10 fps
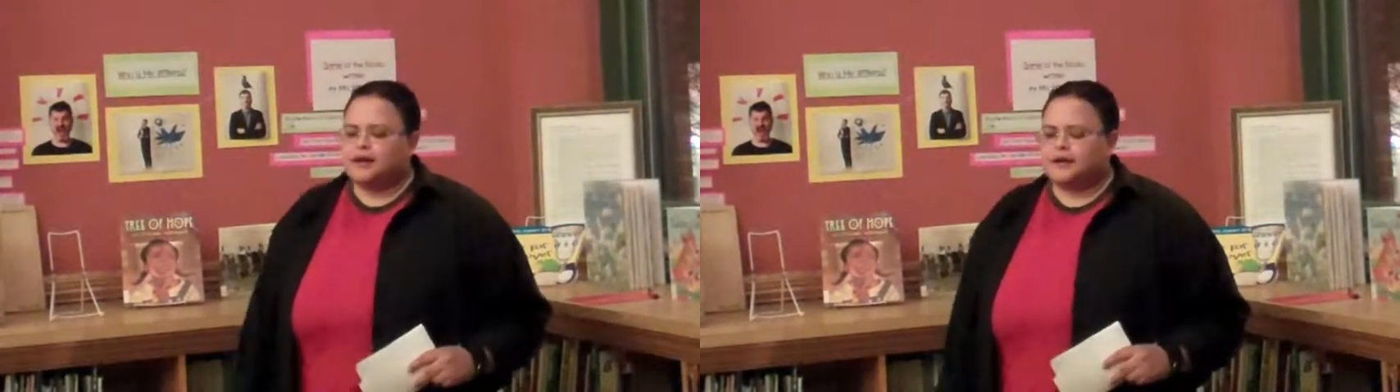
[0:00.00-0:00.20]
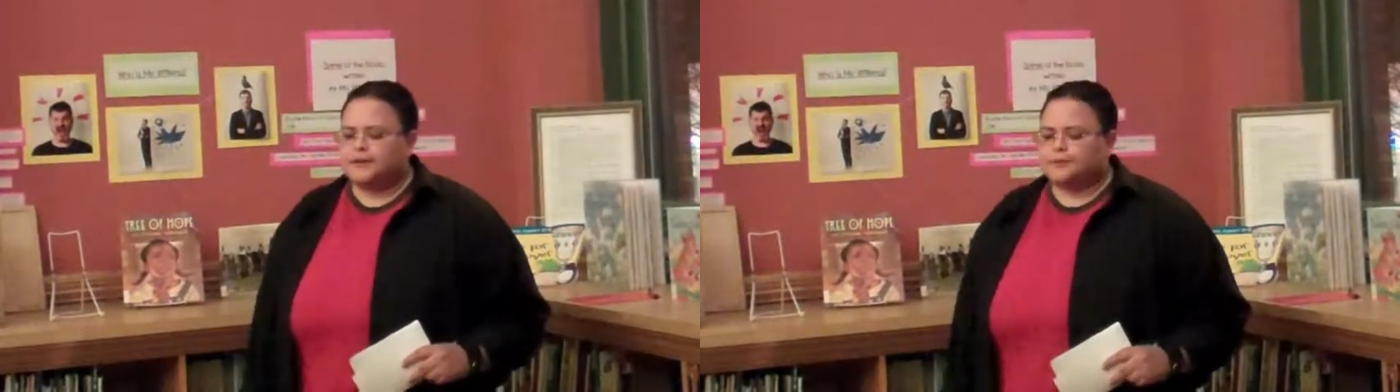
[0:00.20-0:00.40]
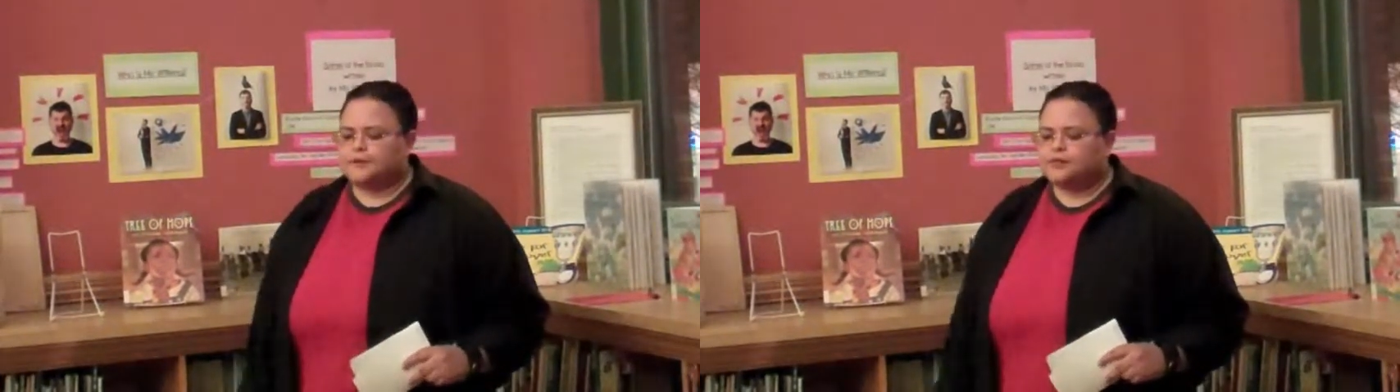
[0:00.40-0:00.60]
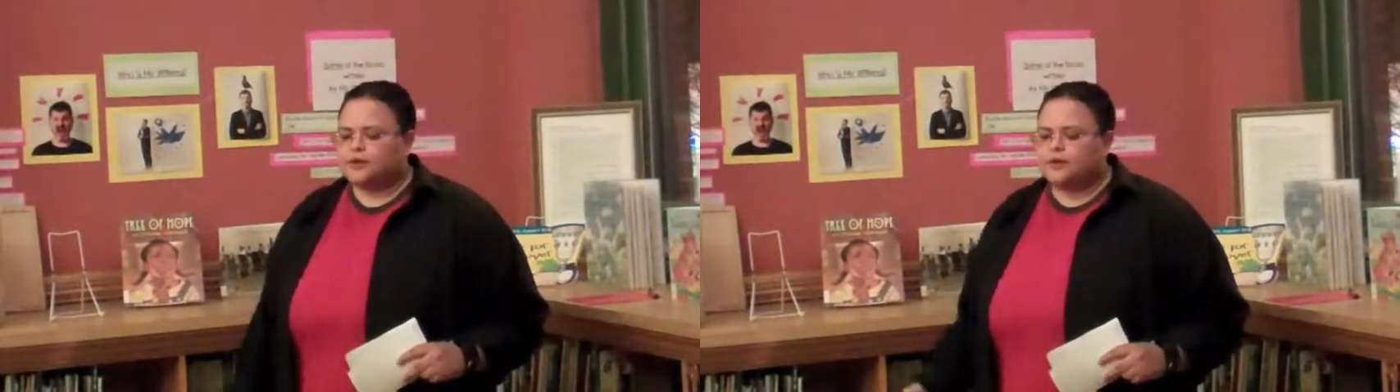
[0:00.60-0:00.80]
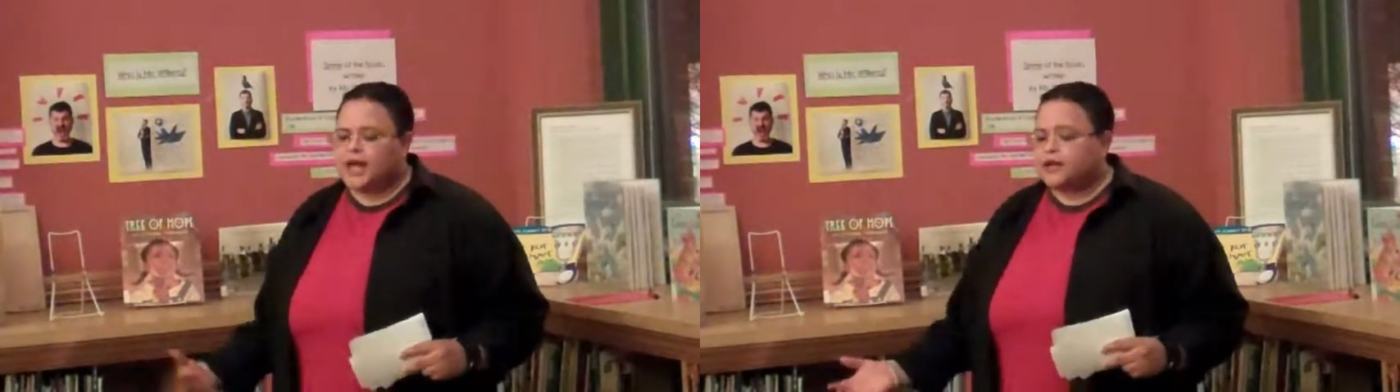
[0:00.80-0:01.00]

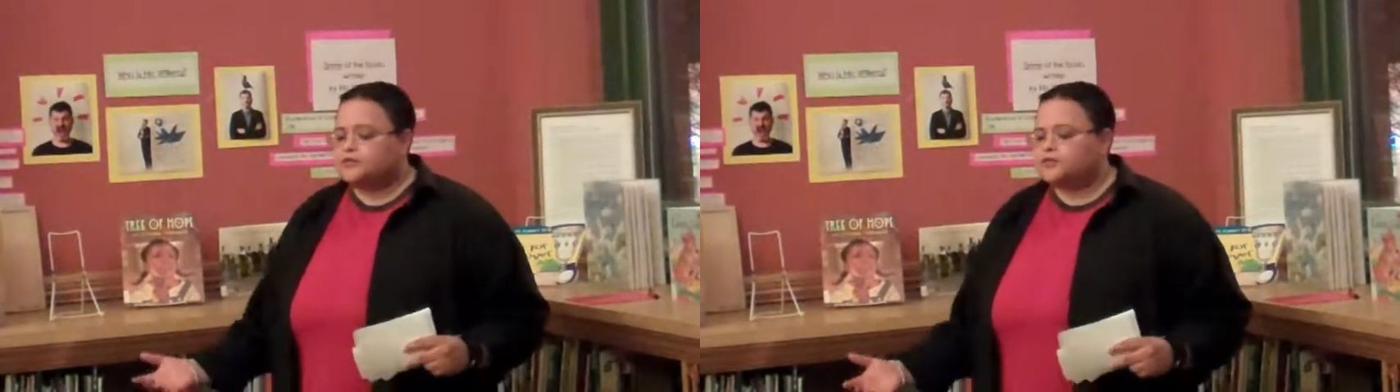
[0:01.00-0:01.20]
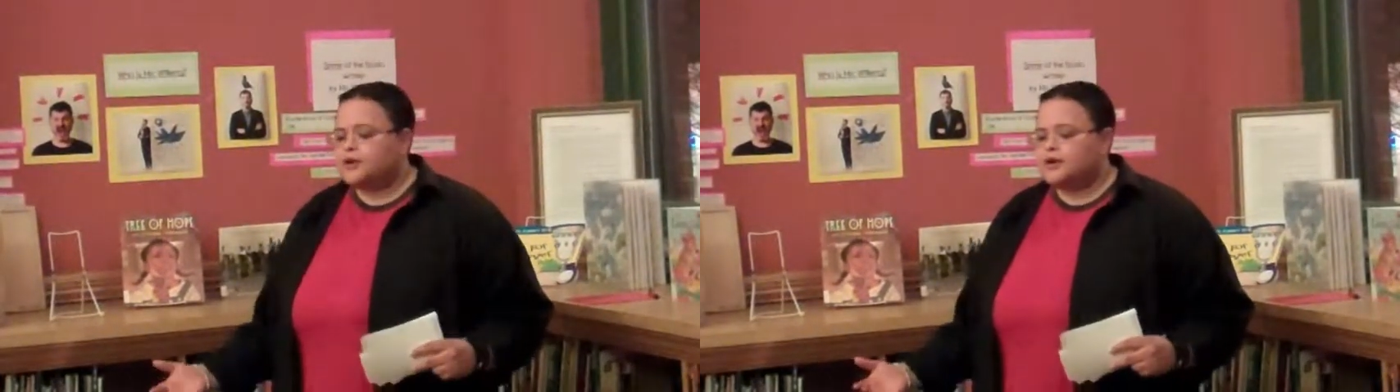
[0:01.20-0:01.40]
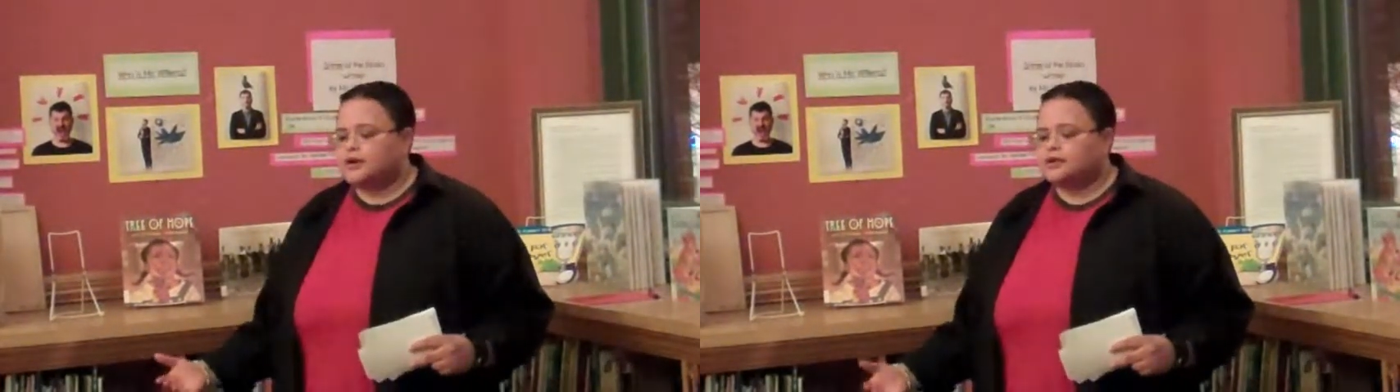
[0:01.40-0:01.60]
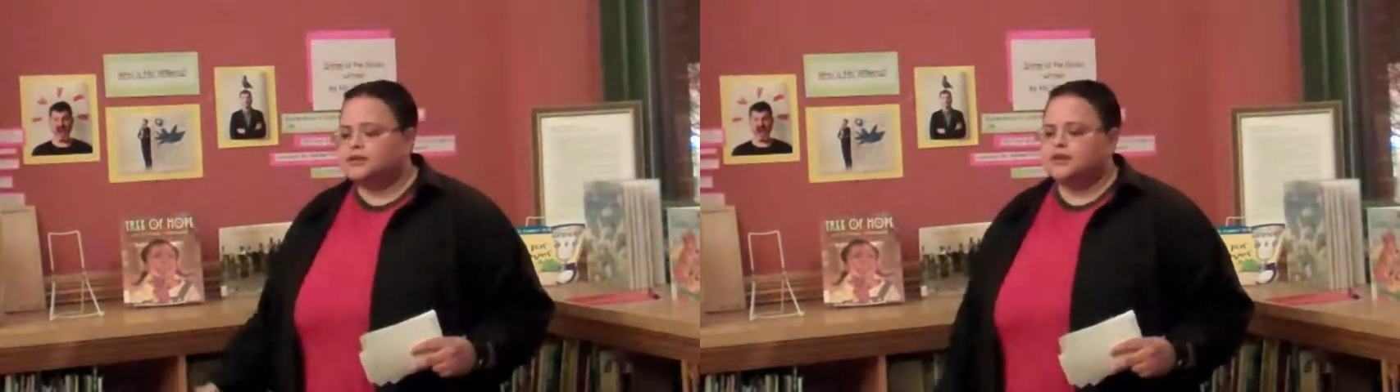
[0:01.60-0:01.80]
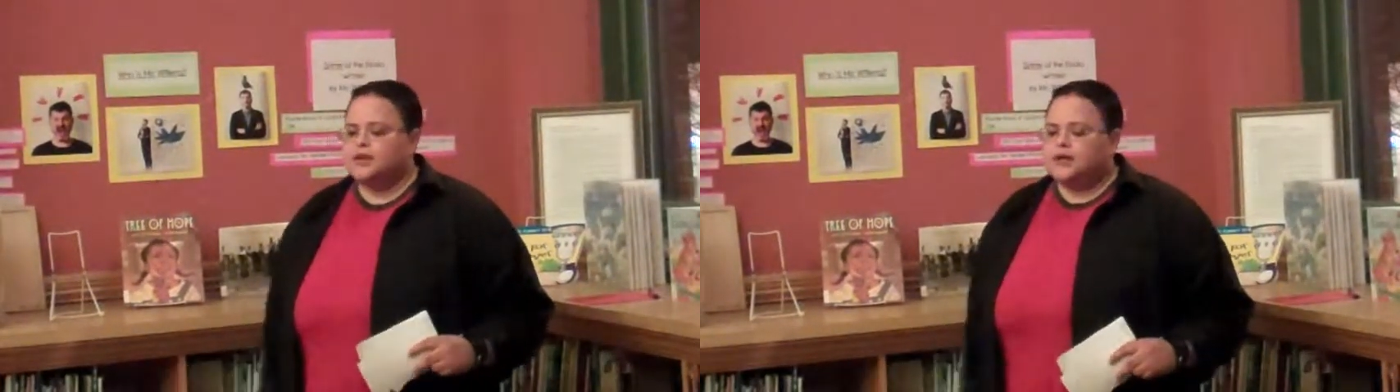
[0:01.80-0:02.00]
So last fall,